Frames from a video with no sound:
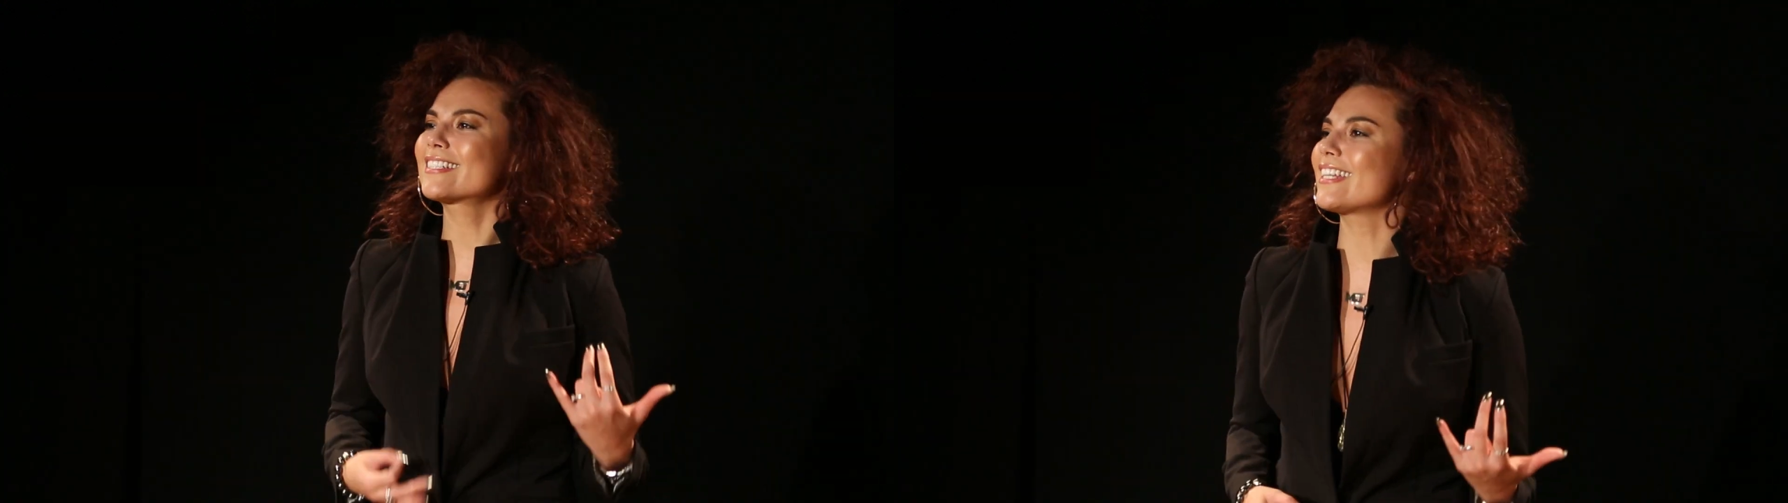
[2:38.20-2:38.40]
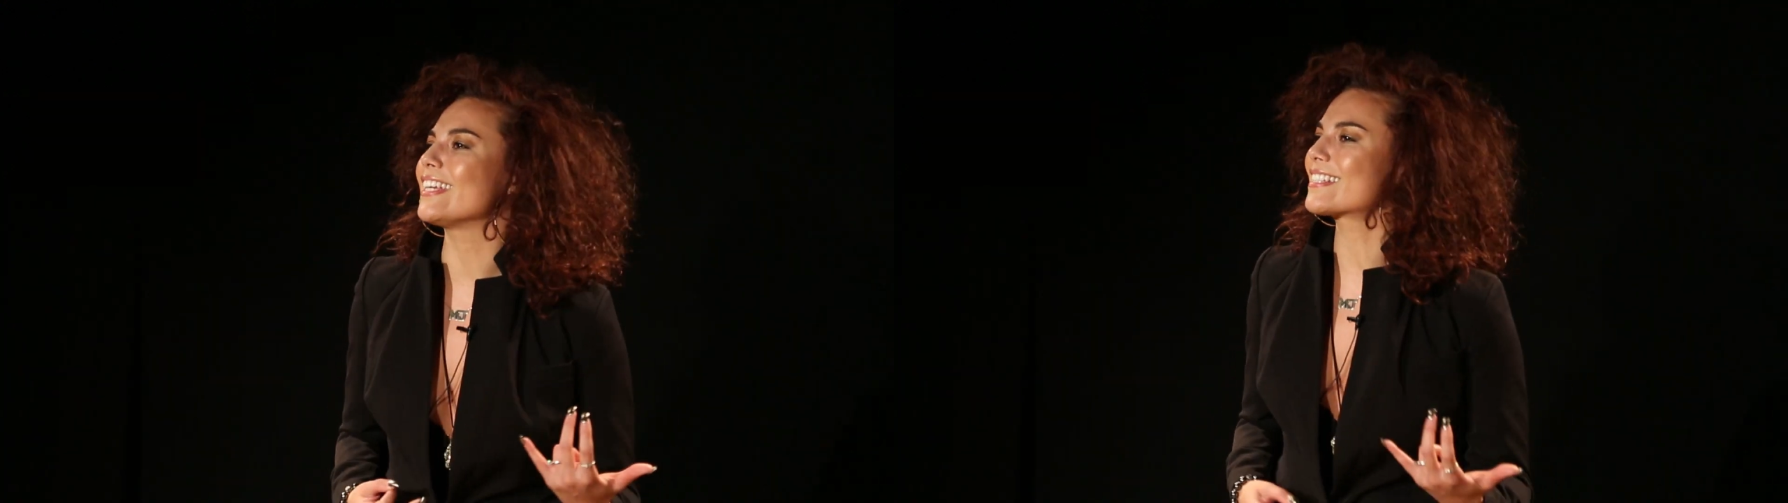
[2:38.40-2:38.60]

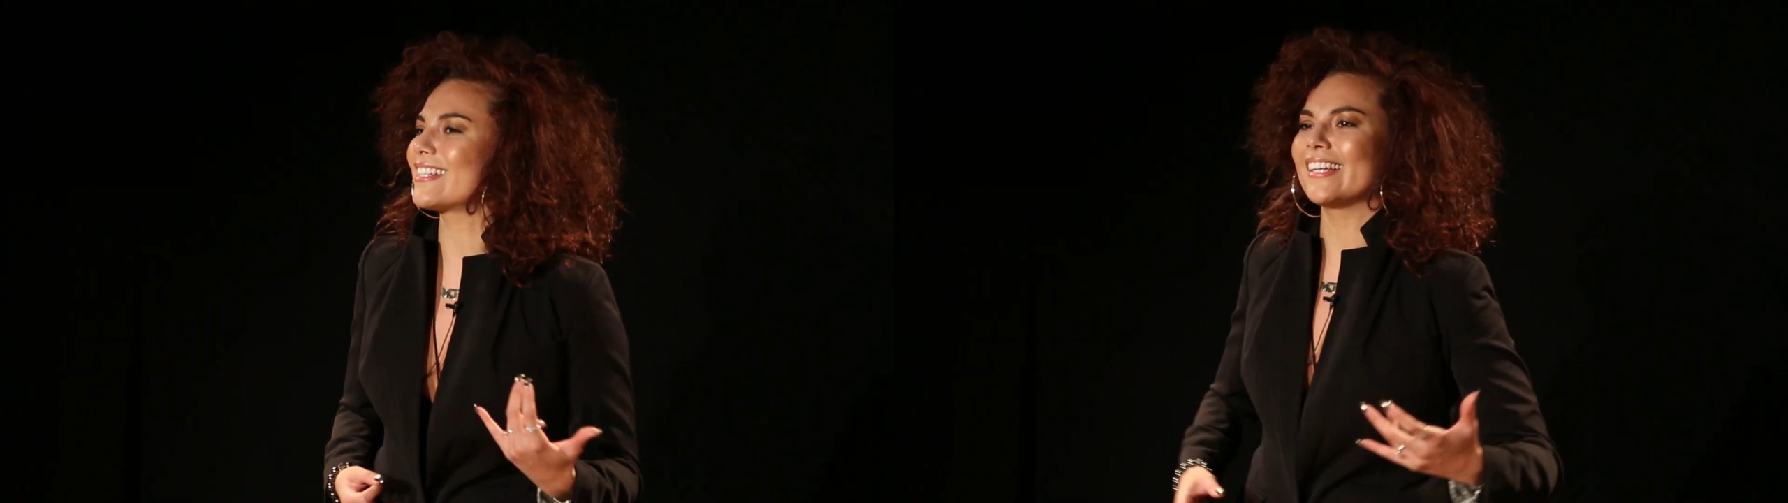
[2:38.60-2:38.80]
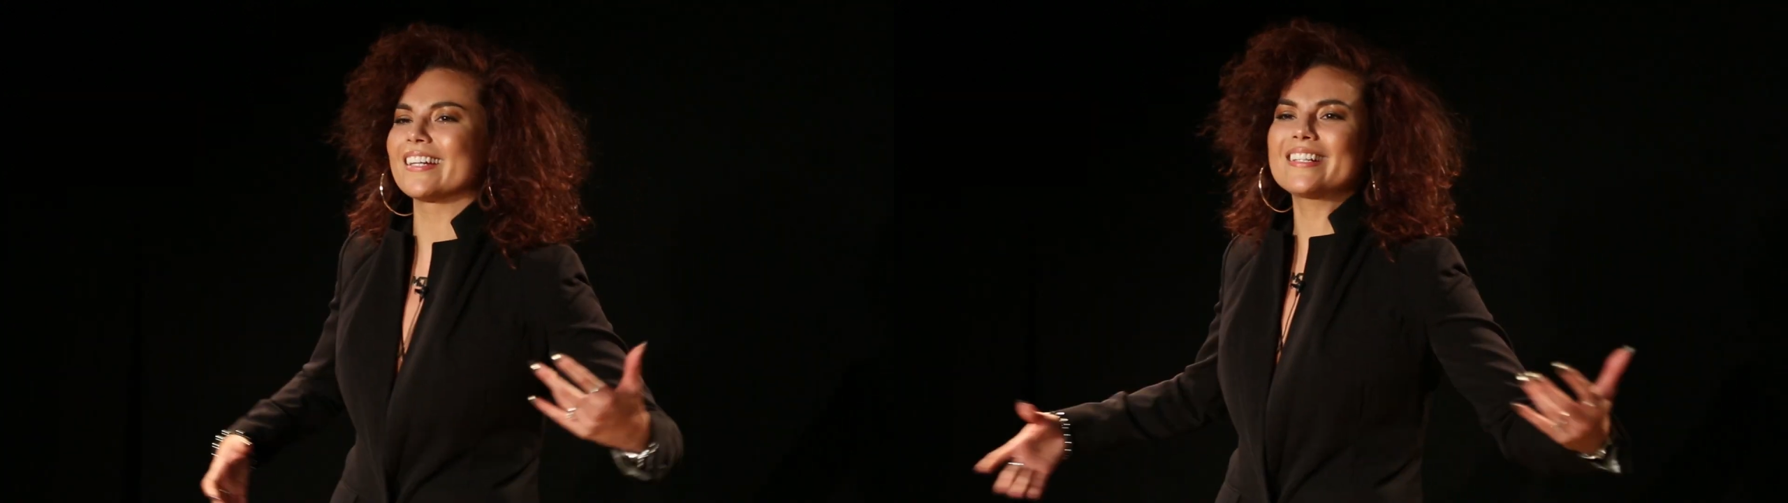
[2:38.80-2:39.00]
Chic
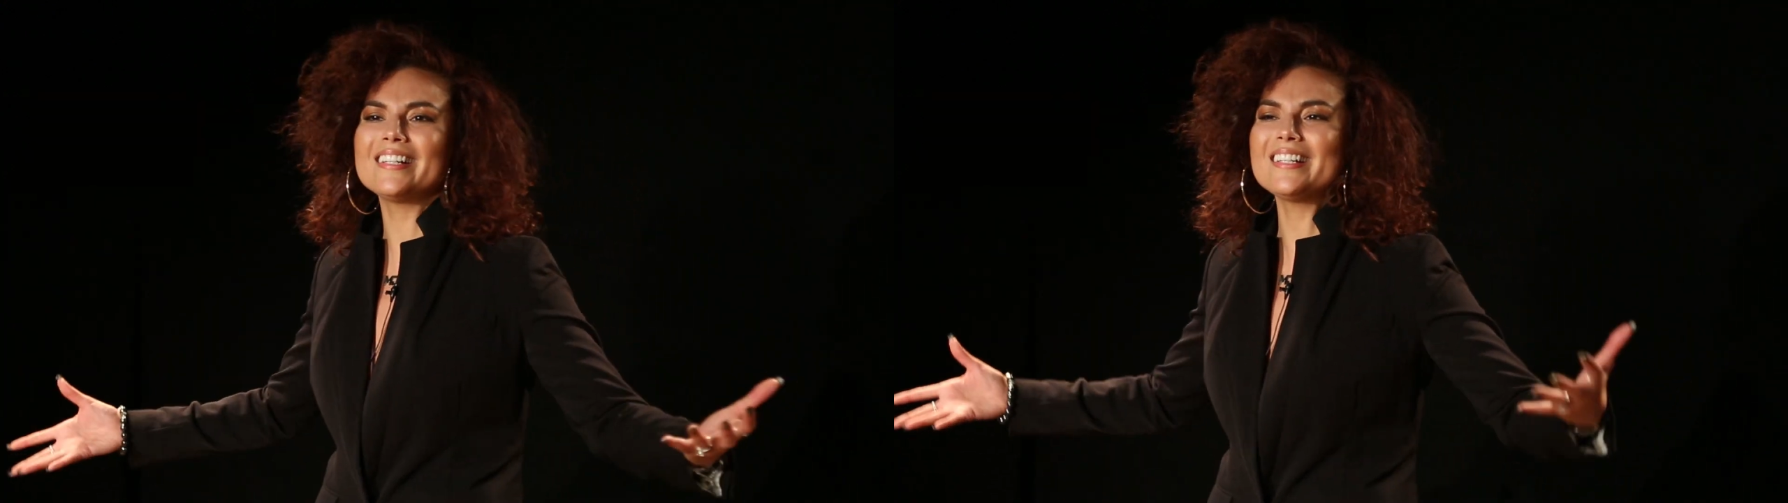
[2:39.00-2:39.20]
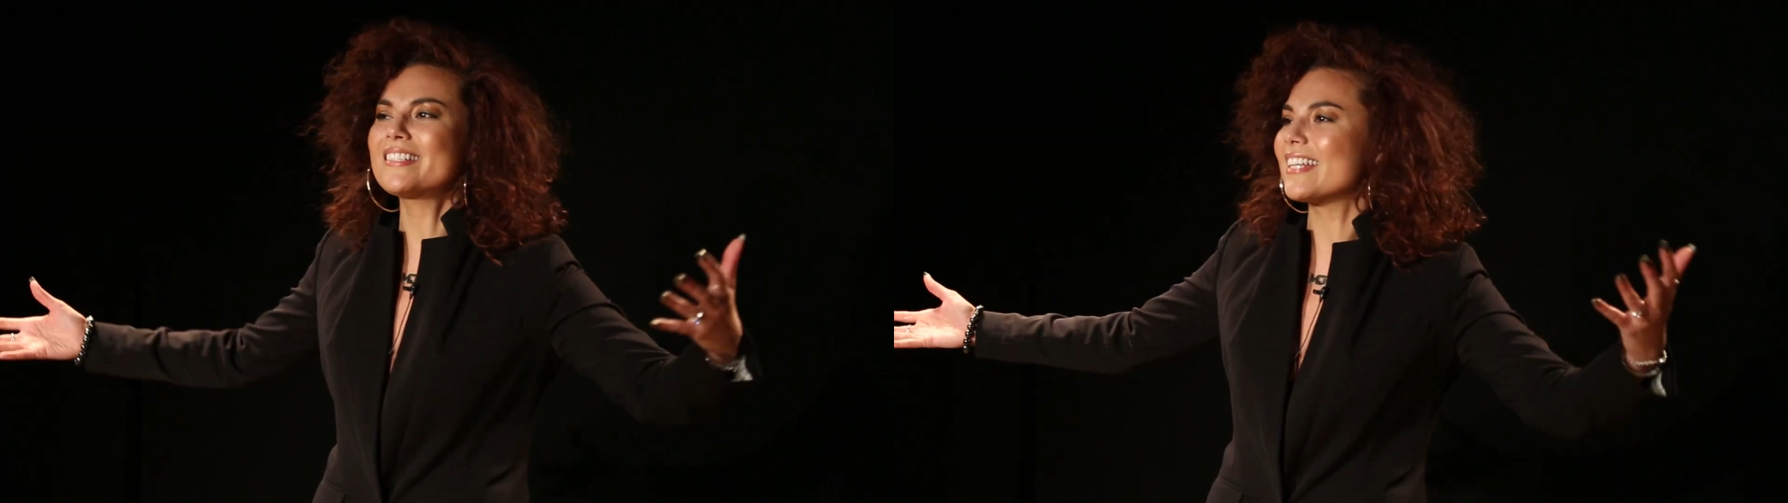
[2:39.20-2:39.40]
singing
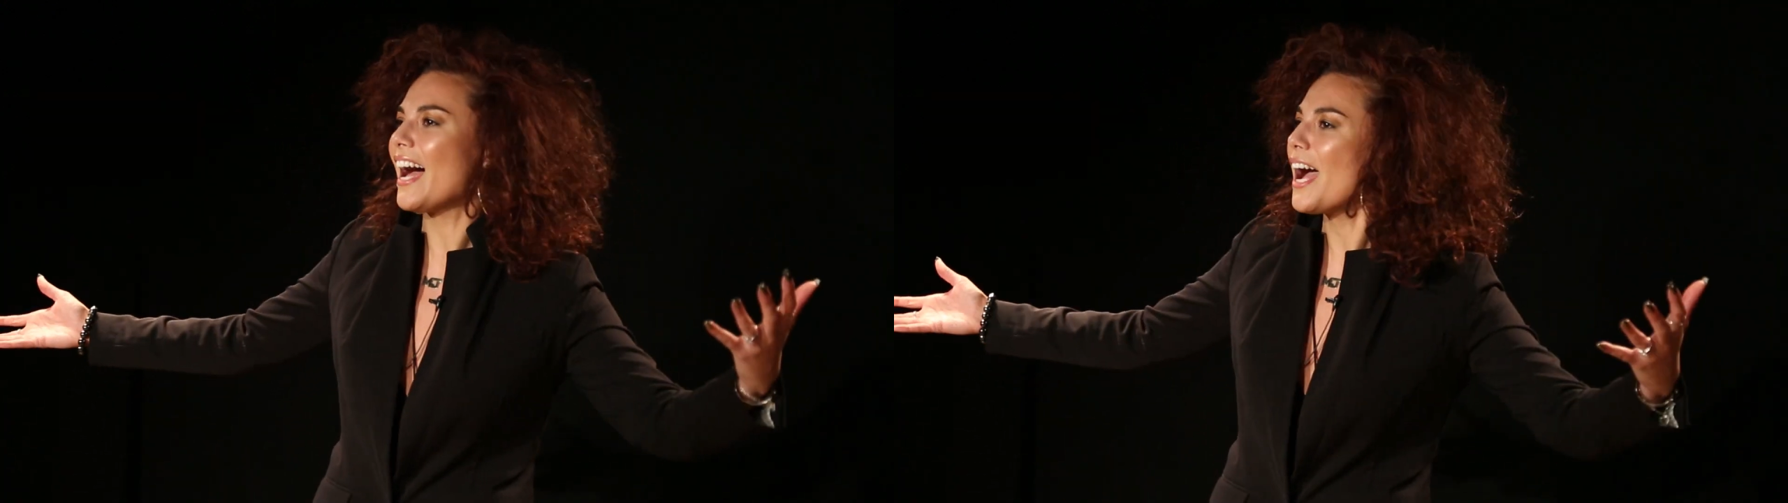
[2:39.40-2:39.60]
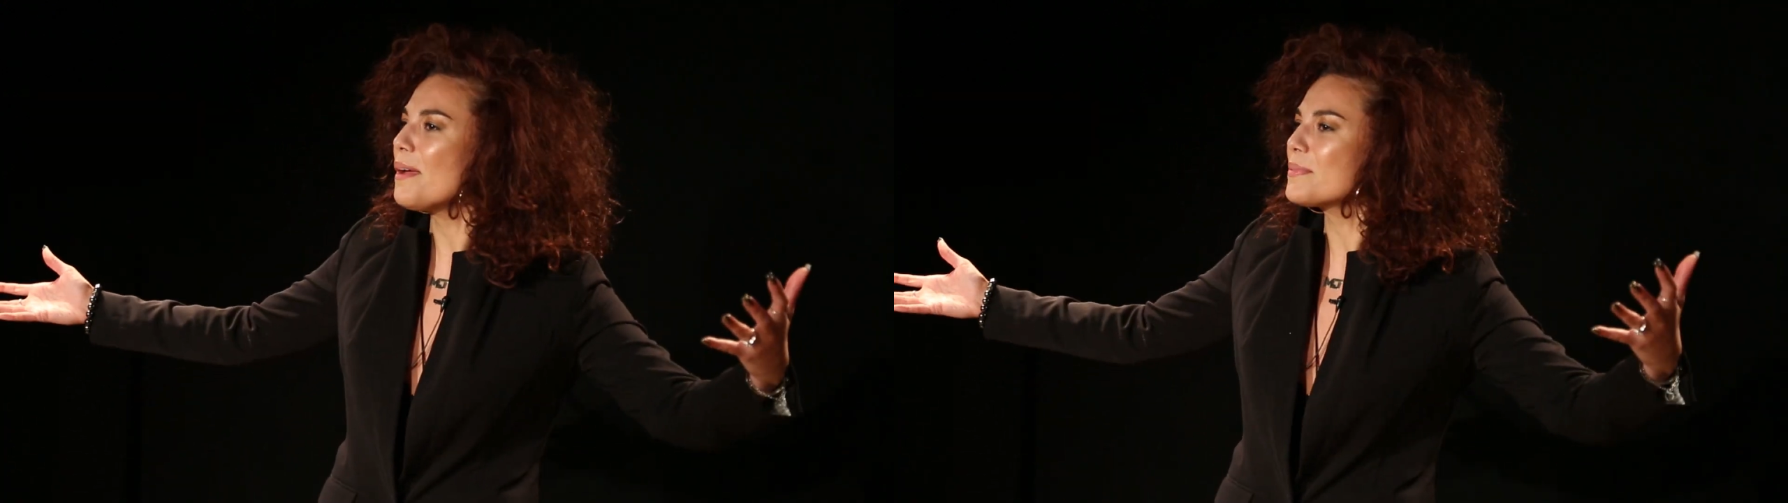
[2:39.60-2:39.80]
Good
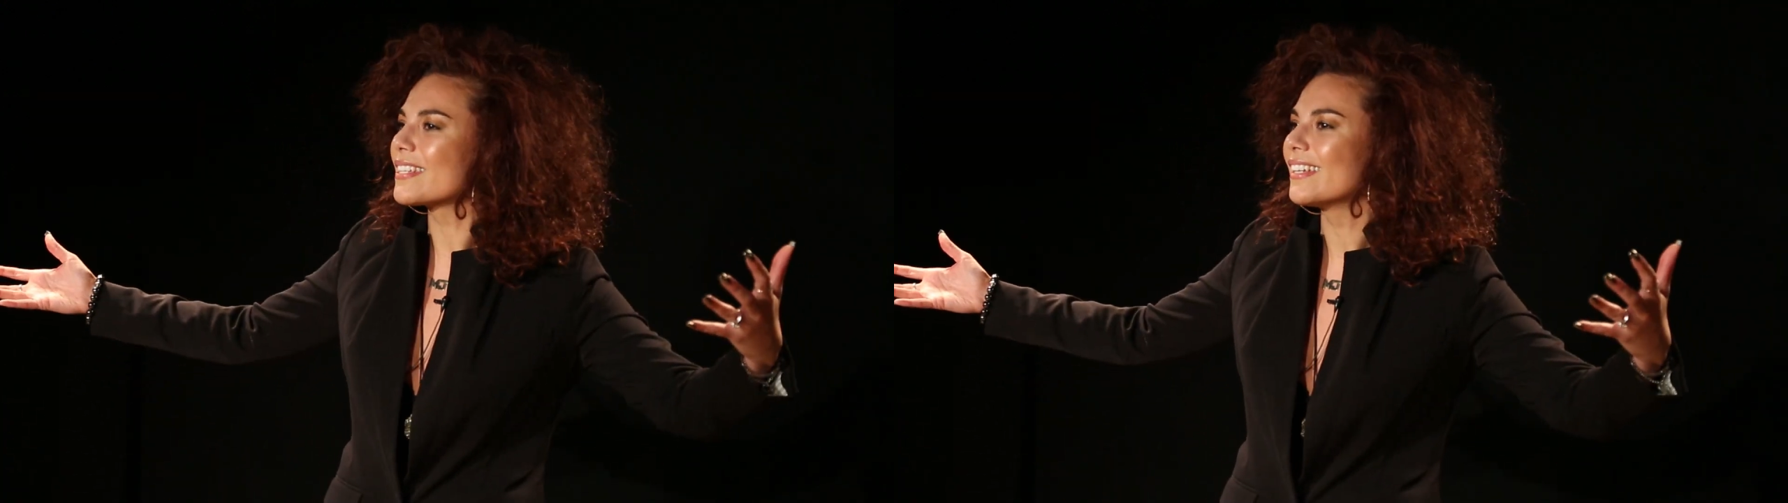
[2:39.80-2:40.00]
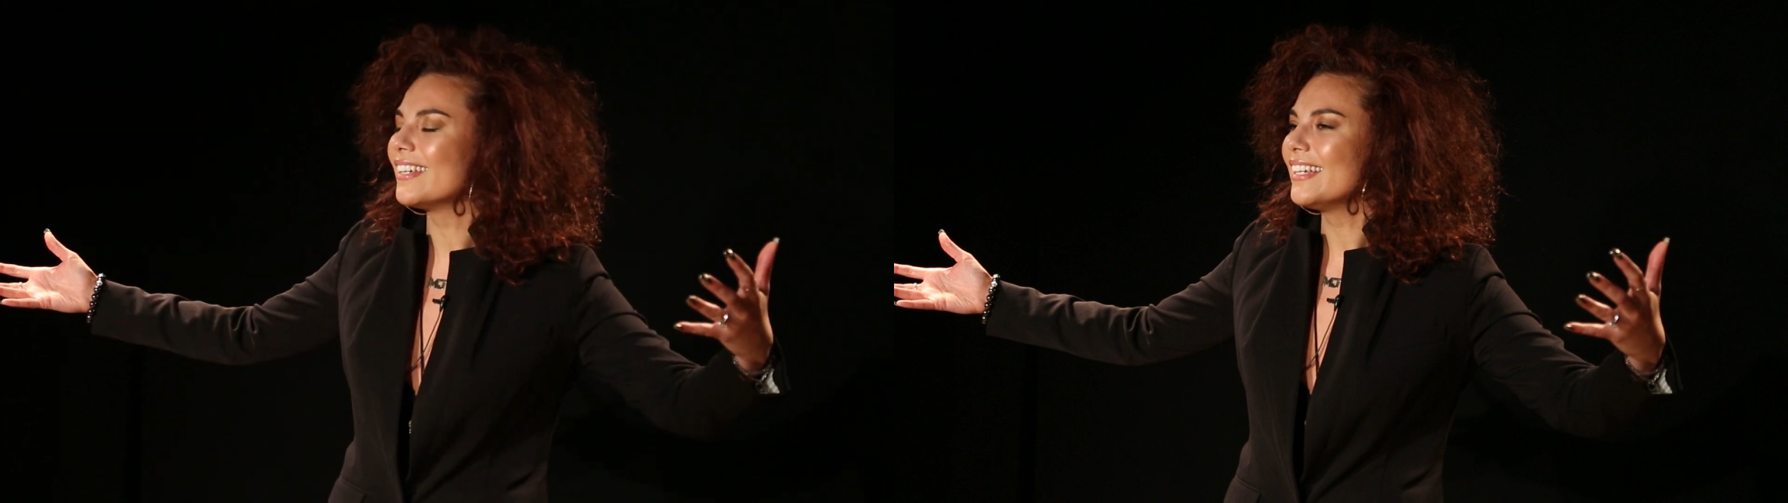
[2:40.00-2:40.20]
Times.